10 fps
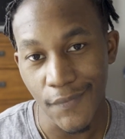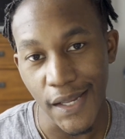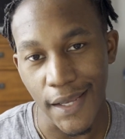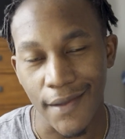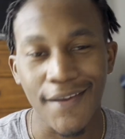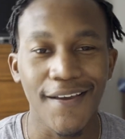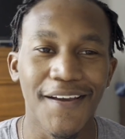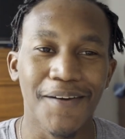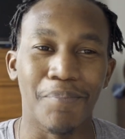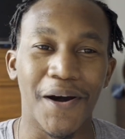yeah,
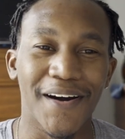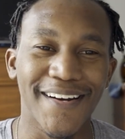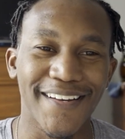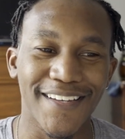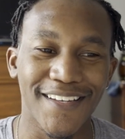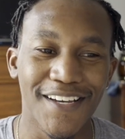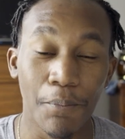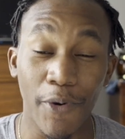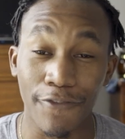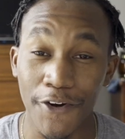but
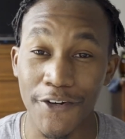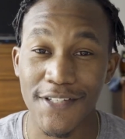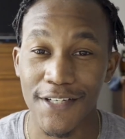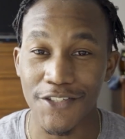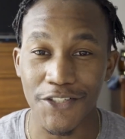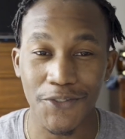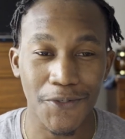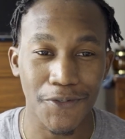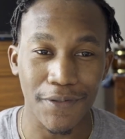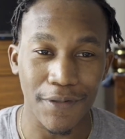focusing in
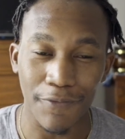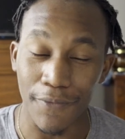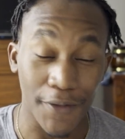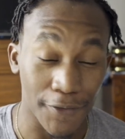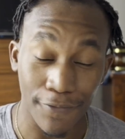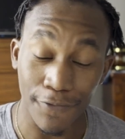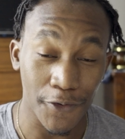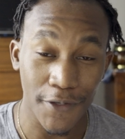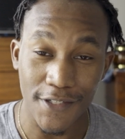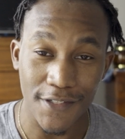general, the
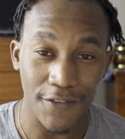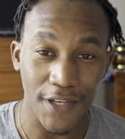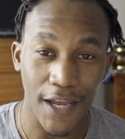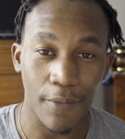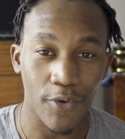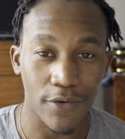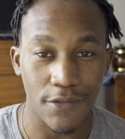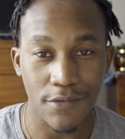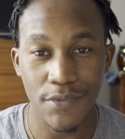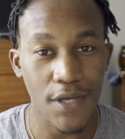focus of the camera
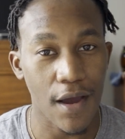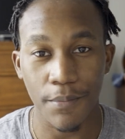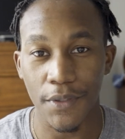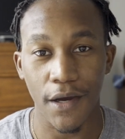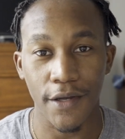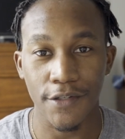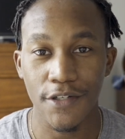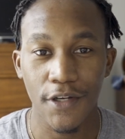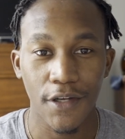is top notch.